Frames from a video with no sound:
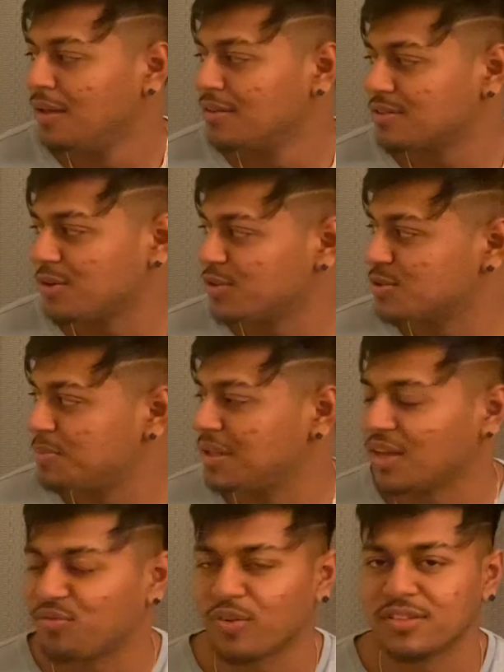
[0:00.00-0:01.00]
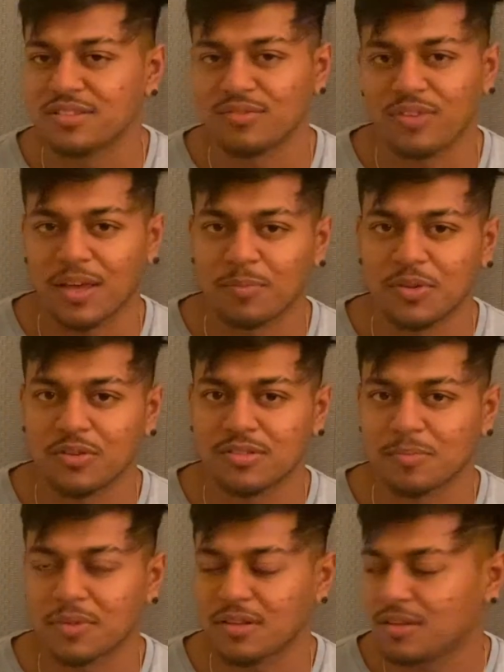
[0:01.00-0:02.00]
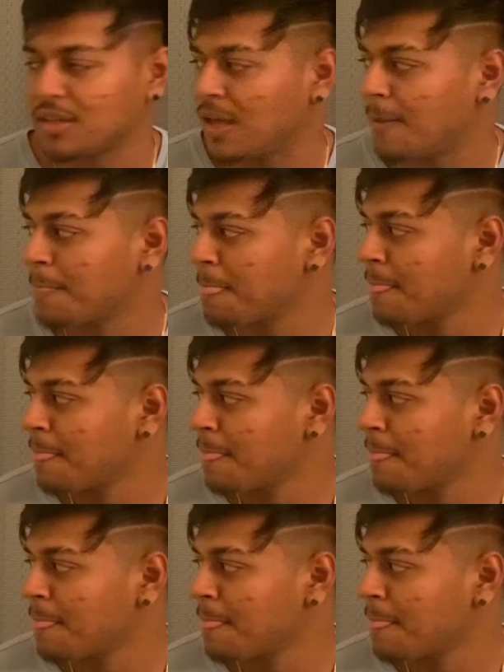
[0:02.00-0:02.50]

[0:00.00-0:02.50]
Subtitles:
This could also be like friends and family or something like that.